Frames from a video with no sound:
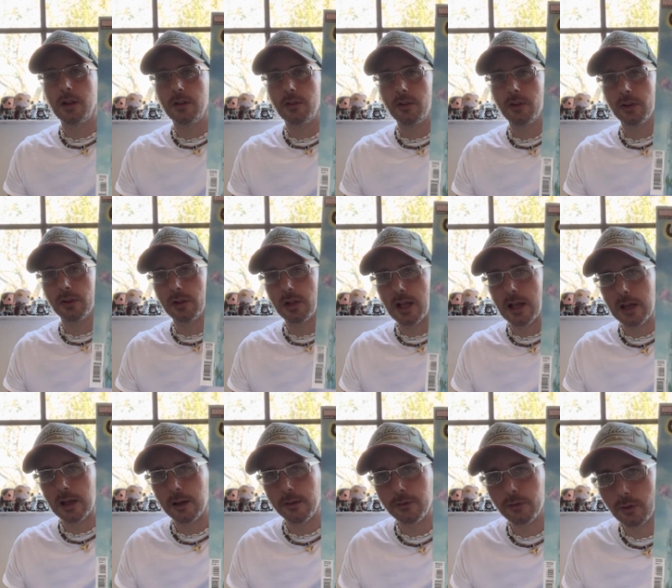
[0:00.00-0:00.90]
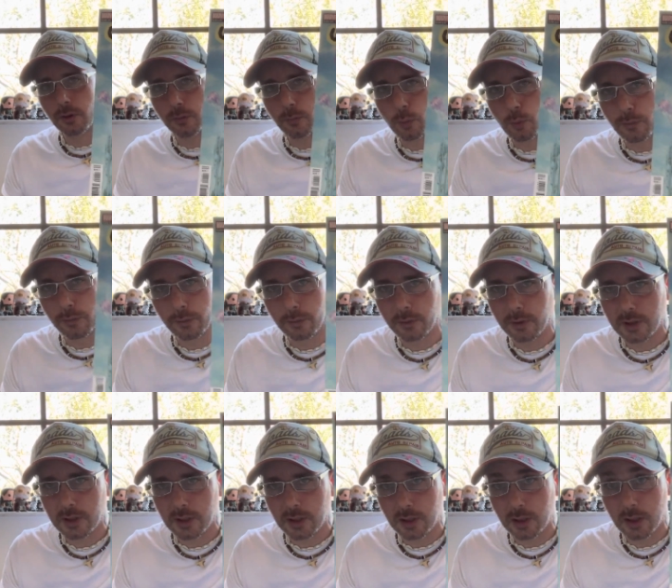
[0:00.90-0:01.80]
the Lives of
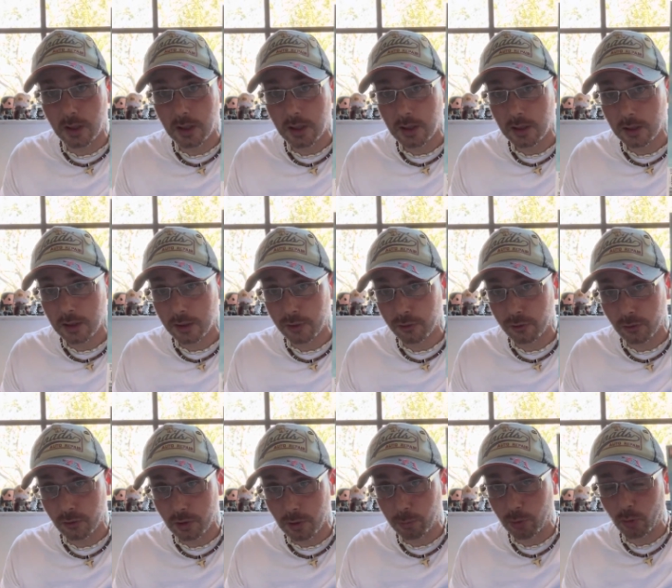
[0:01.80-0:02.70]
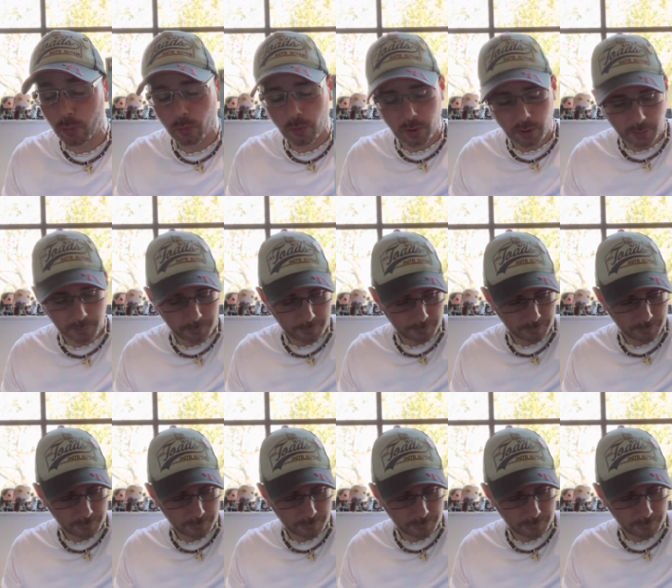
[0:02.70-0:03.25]
Wolverine issue number one.